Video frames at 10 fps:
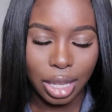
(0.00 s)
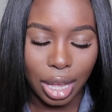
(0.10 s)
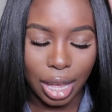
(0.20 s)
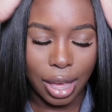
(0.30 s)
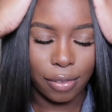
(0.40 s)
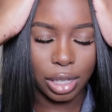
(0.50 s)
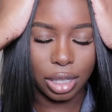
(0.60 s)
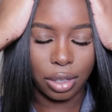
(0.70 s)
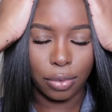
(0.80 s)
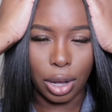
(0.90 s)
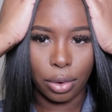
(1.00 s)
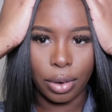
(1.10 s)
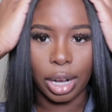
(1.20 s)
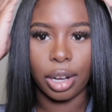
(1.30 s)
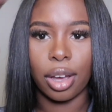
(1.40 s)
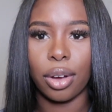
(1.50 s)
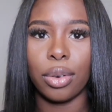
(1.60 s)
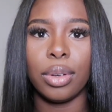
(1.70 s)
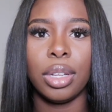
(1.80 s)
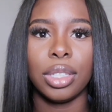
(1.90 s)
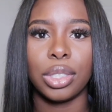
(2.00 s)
I have a leave out right now.